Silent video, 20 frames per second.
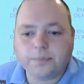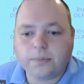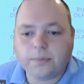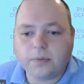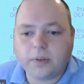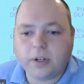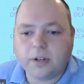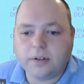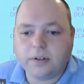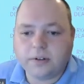
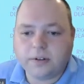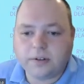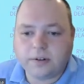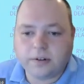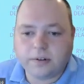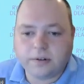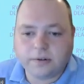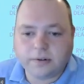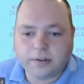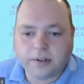
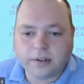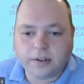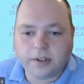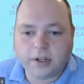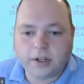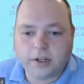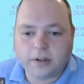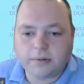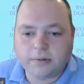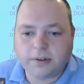So today
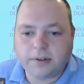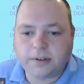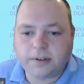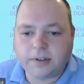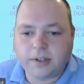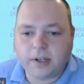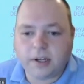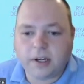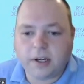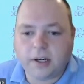will
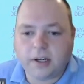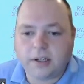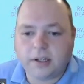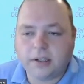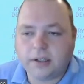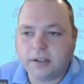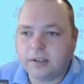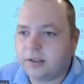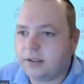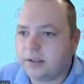stay
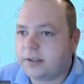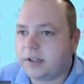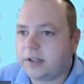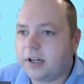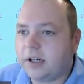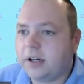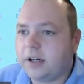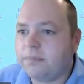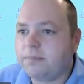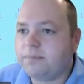the
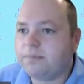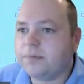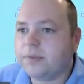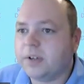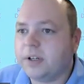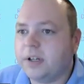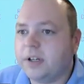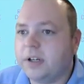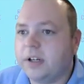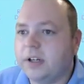same,
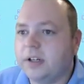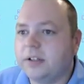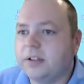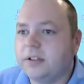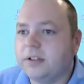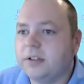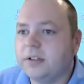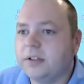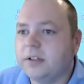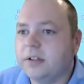
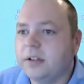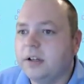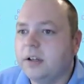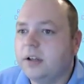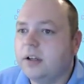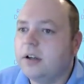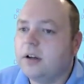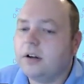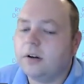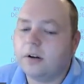
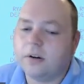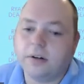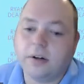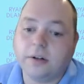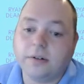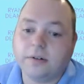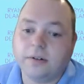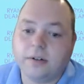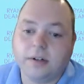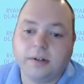or
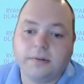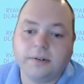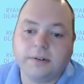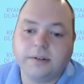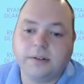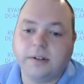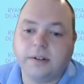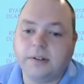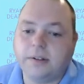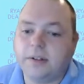yesterday will stay
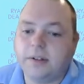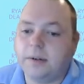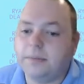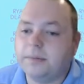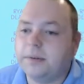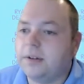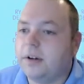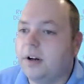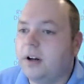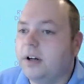the same, I'm
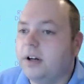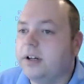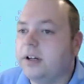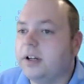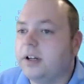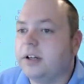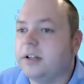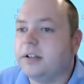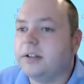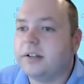sorry,
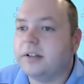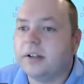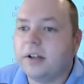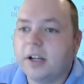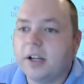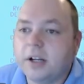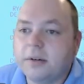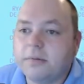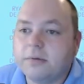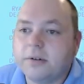and today
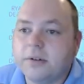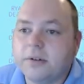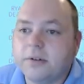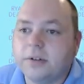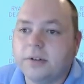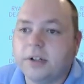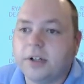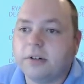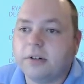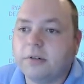will
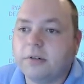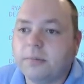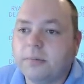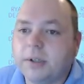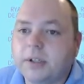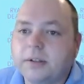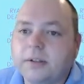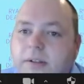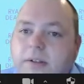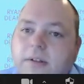
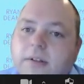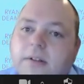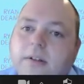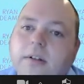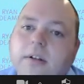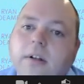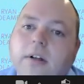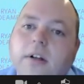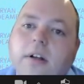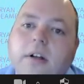increment
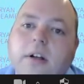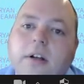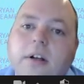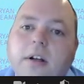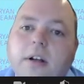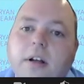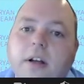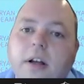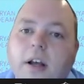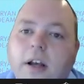
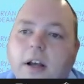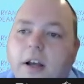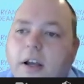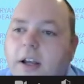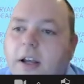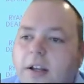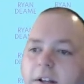as the